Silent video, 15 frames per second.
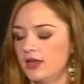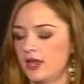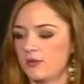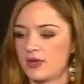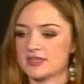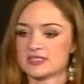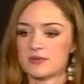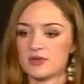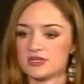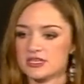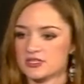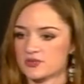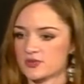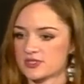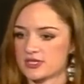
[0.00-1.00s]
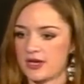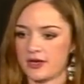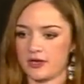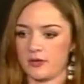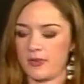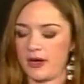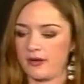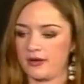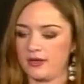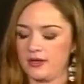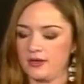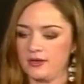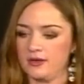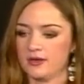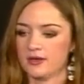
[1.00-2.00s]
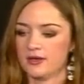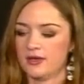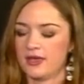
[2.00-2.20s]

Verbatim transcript: and my seminary teacher was talking about it, and